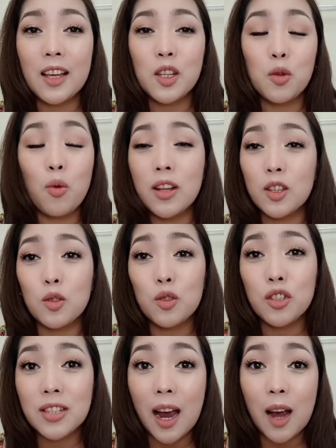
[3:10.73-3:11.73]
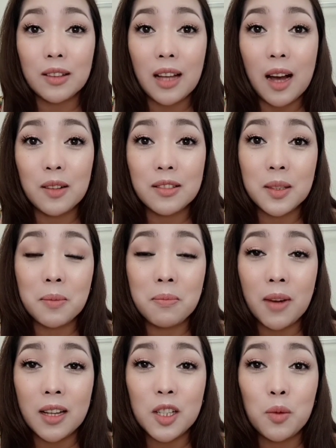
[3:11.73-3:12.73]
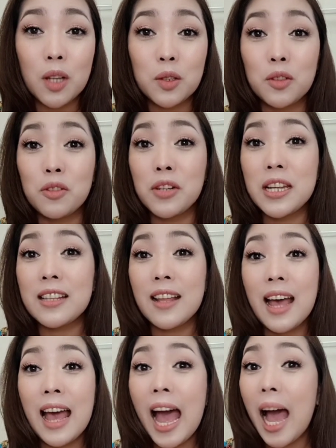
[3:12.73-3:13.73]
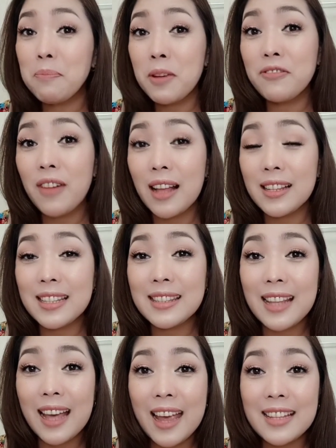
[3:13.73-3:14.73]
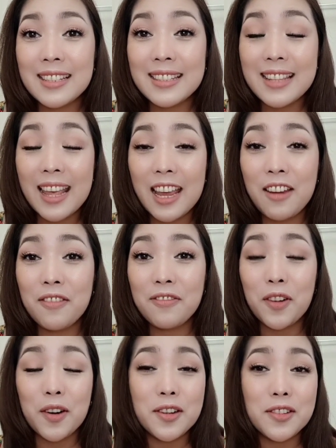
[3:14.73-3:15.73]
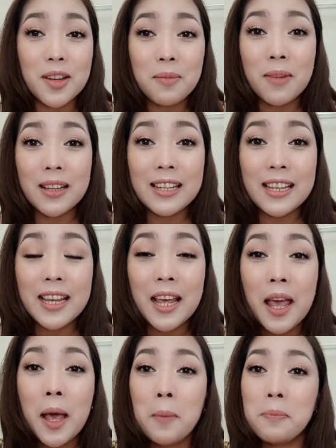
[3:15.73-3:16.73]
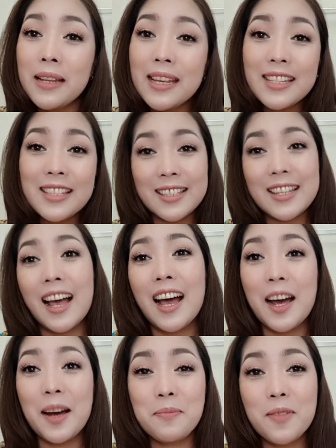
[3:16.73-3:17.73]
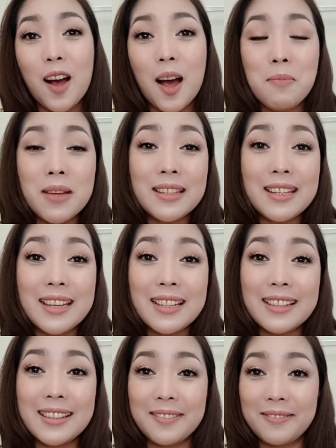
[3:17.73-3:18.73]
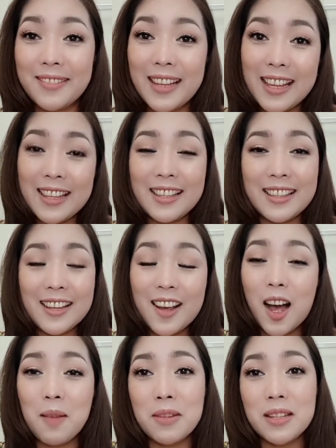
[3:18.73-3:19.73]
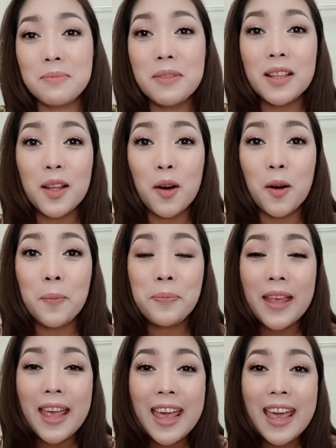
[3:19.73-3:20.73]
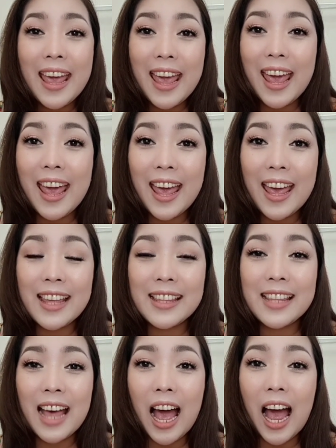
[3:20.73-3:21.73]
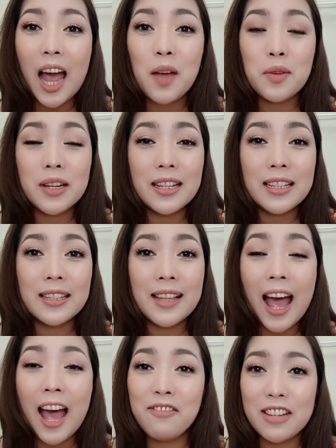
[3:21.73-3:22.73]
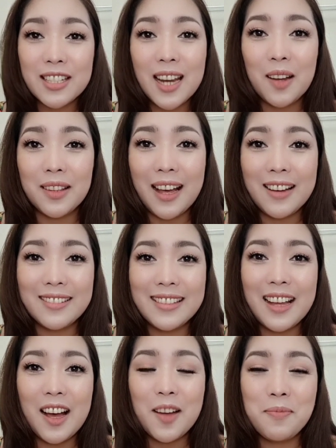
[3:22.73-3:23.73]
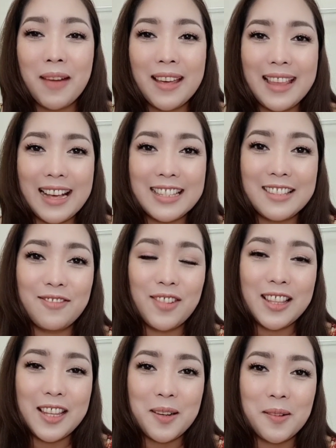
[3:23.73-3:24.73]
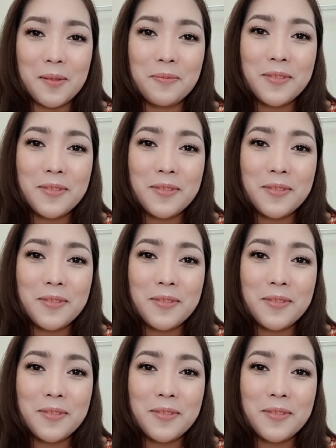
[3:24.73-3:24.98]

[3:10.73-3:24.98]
you want to shout out somebody, you want to greet Happy Valentine's Day for somebody, please comment it in the comments below, and I will have a shout out on my next video.